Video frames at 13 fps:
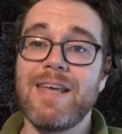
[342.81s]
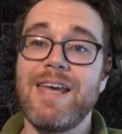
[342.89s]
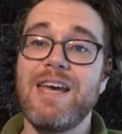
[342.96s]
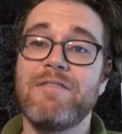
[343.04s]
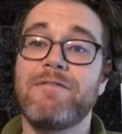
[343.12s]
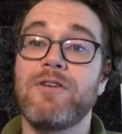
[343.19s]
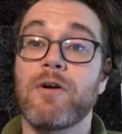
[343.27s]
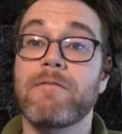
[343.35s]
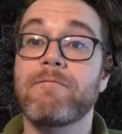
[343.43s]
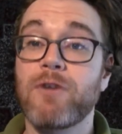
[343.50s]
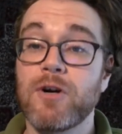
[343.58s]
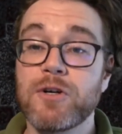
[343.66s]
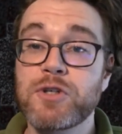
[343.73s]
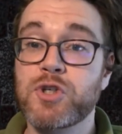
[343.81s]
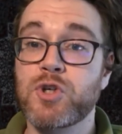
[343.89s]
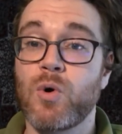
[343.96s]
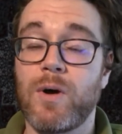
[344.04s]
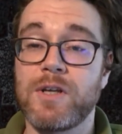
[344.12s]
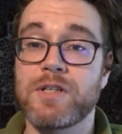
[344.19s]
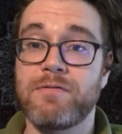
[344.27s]
if your first
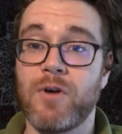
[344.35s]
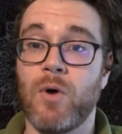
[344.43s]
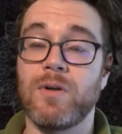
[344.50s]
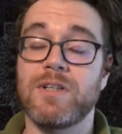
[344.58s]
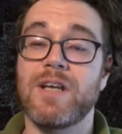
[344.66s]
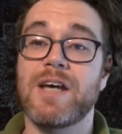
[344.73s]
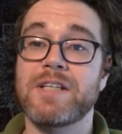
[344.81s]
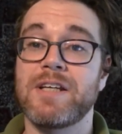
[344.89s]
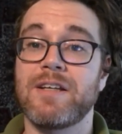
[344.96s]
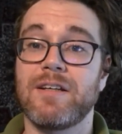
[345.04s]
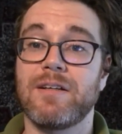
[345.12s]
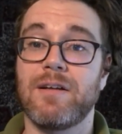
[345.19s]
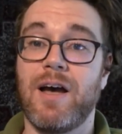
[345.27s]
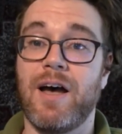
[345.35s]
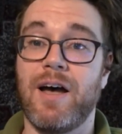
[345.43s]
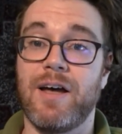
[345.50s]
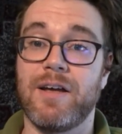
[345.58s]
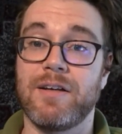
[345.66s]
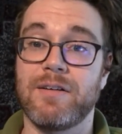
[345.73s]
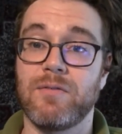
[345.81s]
choice vote doesn't
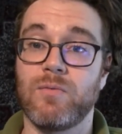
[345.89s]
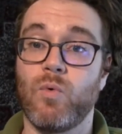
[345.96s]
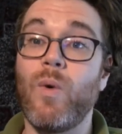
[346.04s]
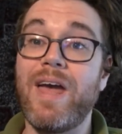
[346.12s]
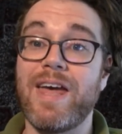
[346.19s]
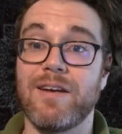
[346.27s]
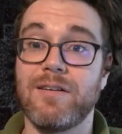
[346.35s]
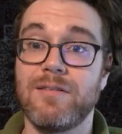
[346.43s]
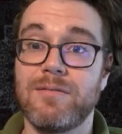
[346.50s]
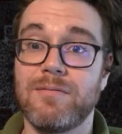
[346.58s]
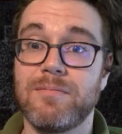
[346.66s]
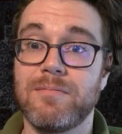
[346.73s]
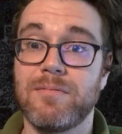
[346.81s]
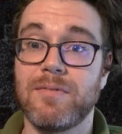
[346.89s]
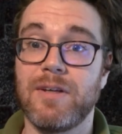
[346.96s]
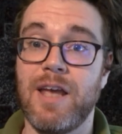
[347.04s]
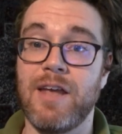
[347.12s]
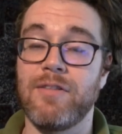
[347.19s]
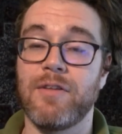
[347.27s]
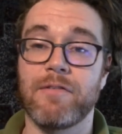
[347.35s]
win
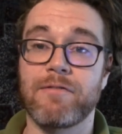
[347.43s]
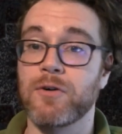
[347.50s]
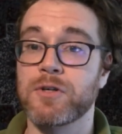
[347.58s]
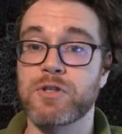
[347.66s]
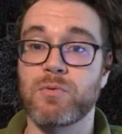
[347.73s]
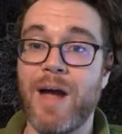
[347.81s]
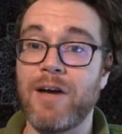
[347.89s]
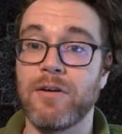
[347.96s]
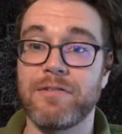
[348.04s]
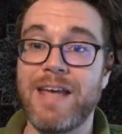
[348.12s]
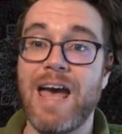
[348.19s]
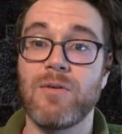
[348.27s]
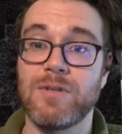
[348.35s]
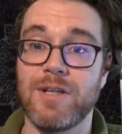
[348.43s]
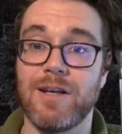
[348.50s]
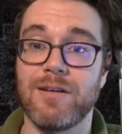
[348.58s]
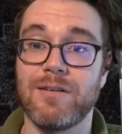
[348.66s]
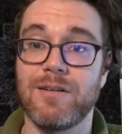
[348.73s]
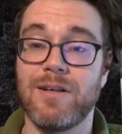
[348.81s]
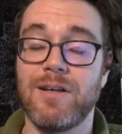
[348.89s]
in the first round of
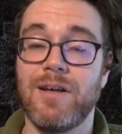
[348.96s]
counting,